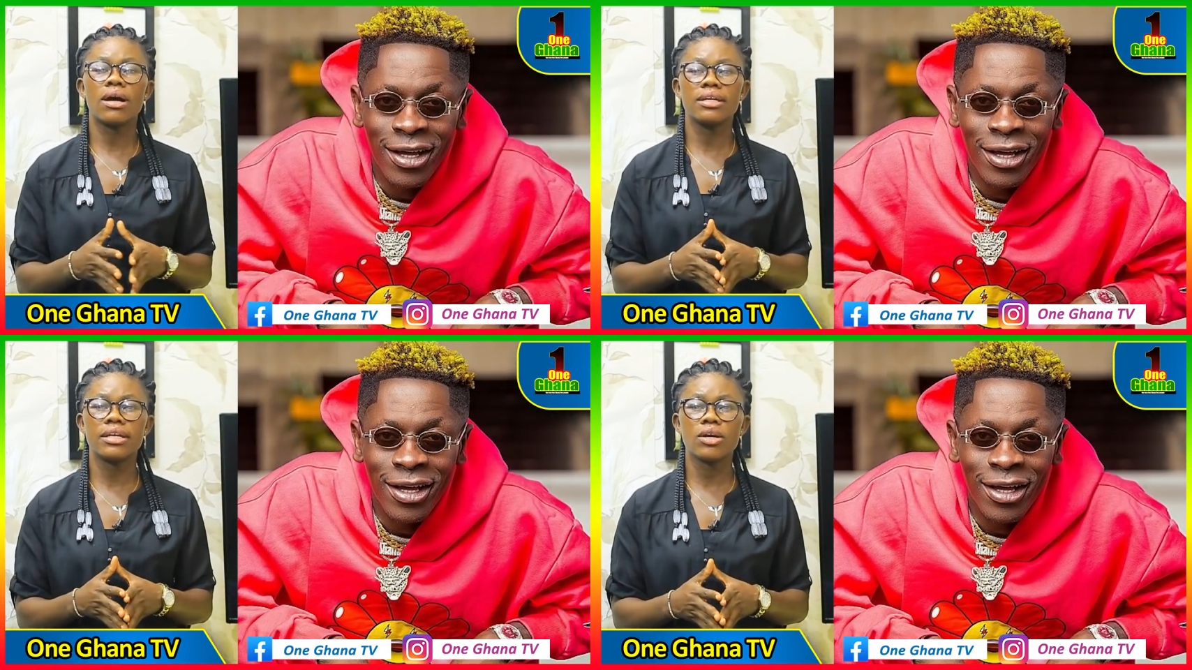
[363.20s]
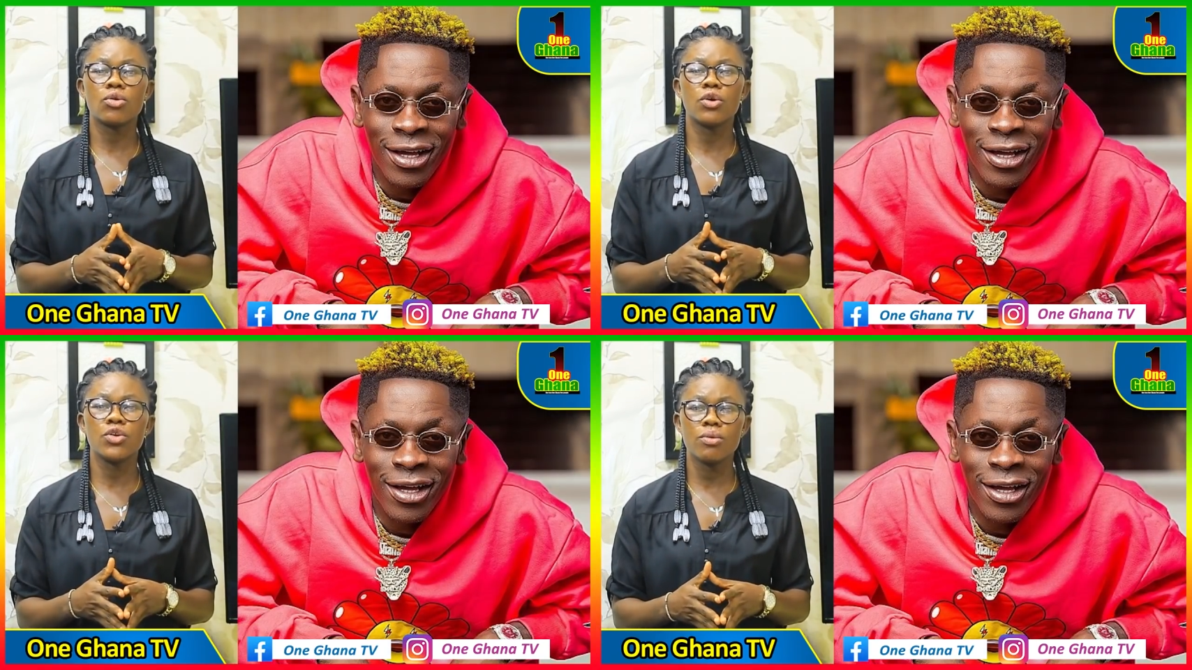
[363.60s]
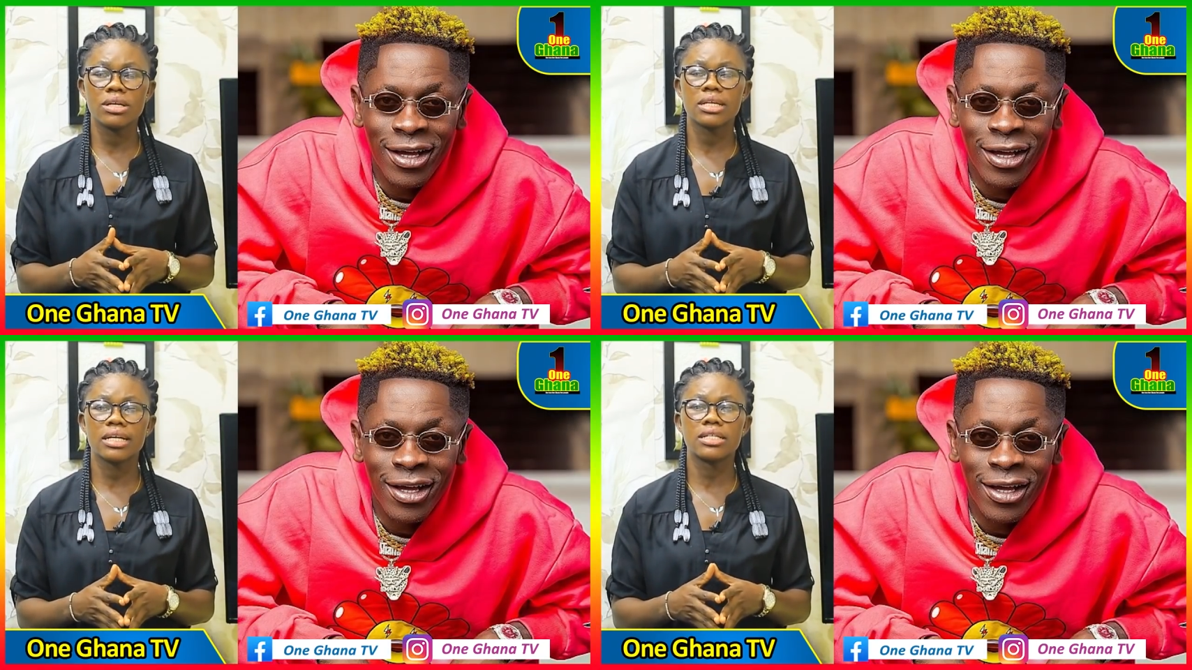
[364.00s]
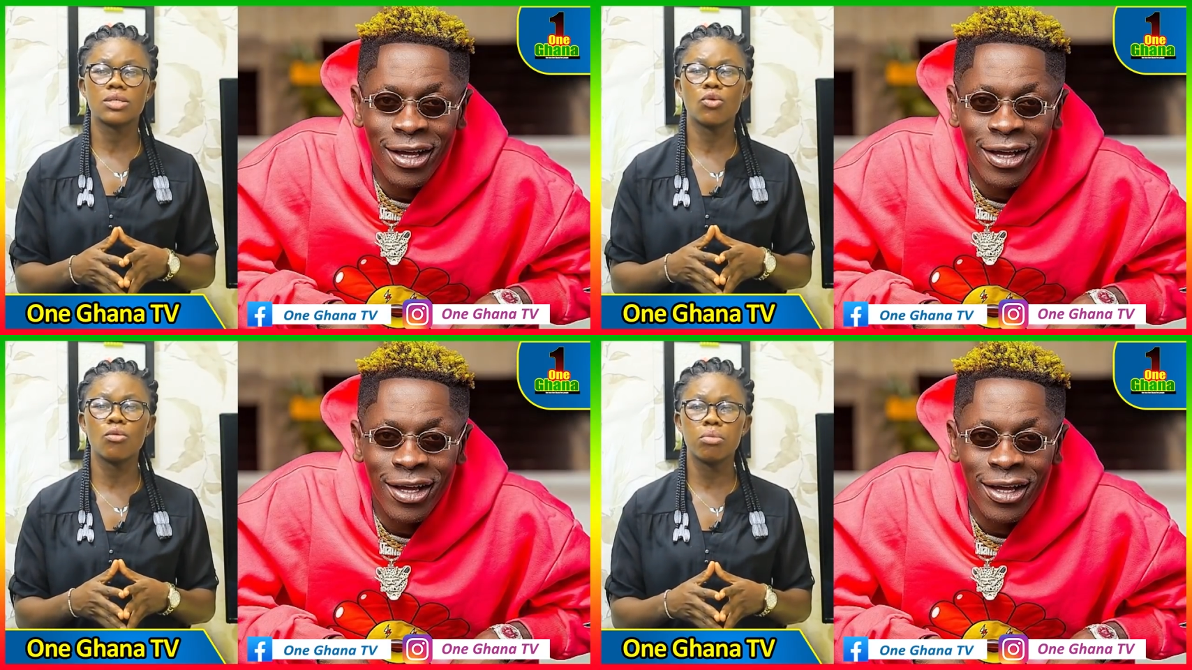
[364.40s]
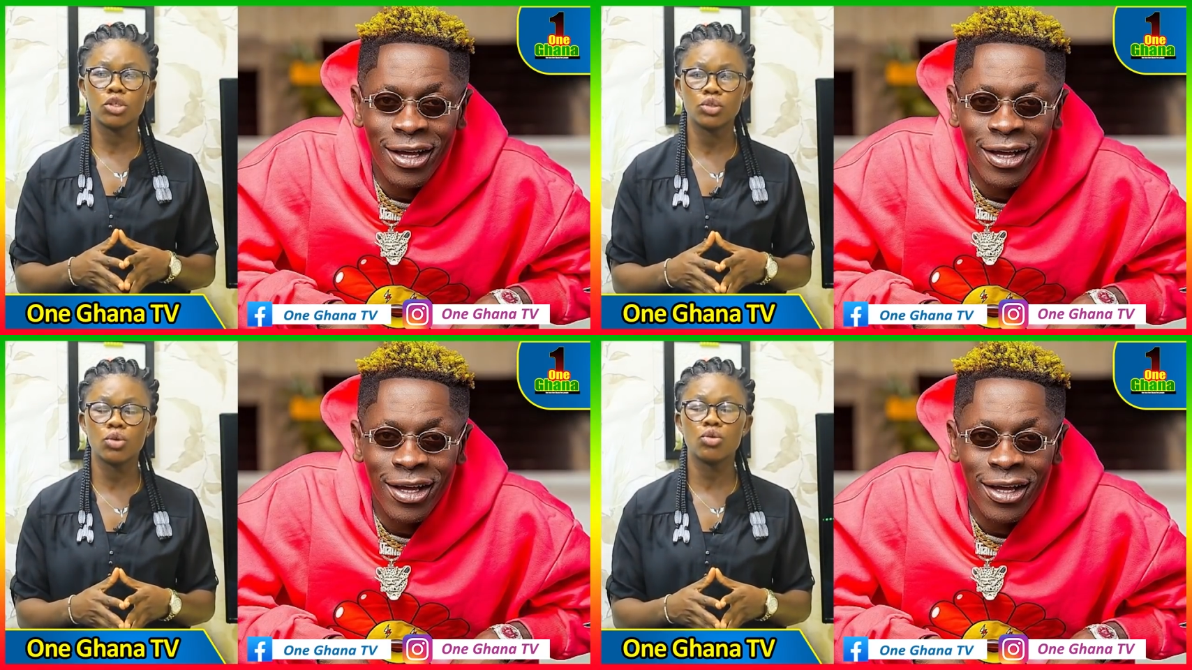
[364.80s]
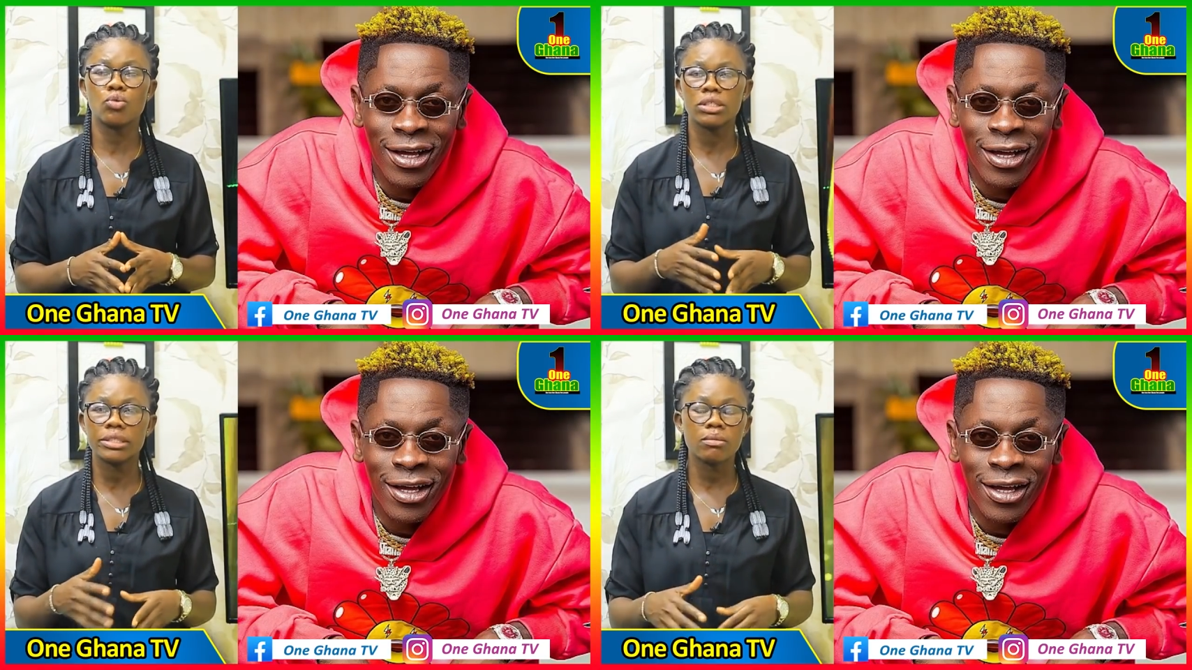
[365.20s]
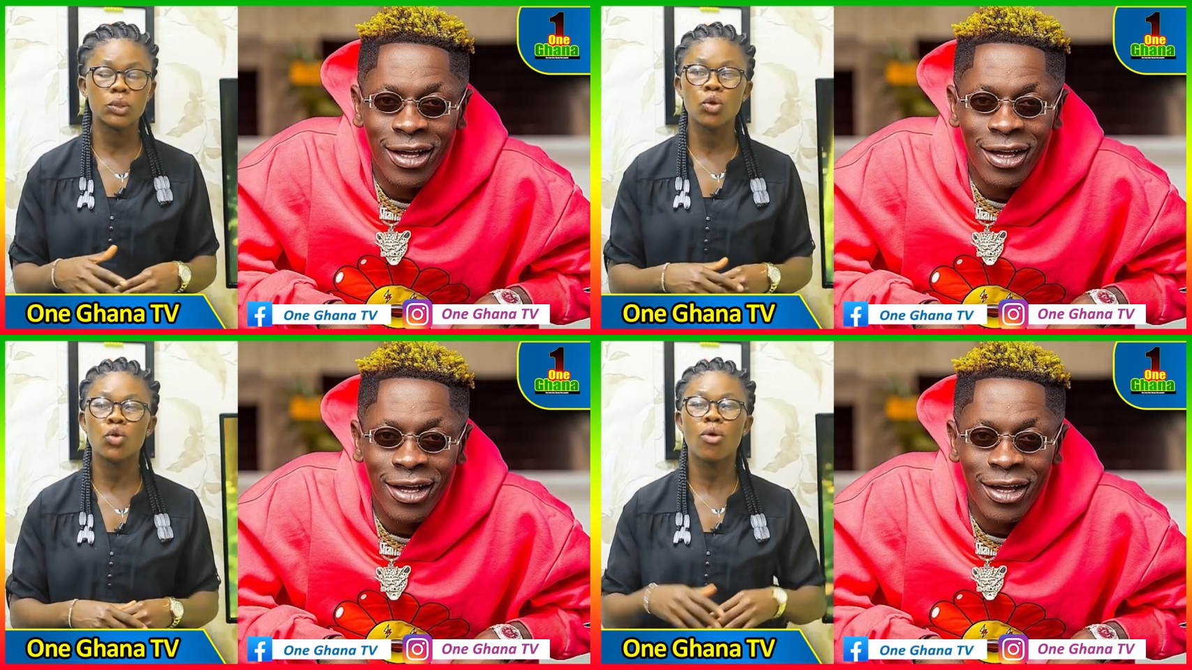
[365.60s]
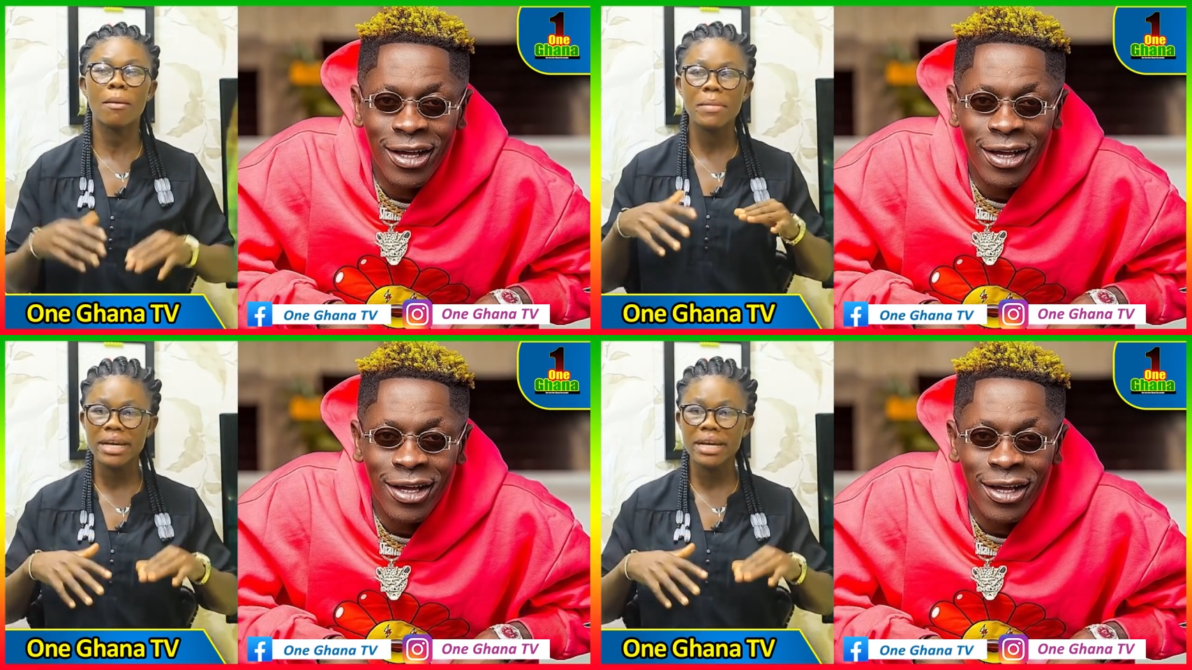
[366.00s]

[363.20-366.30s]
Speaker 1: Wale echo US, I guess, a old bush on which him so on one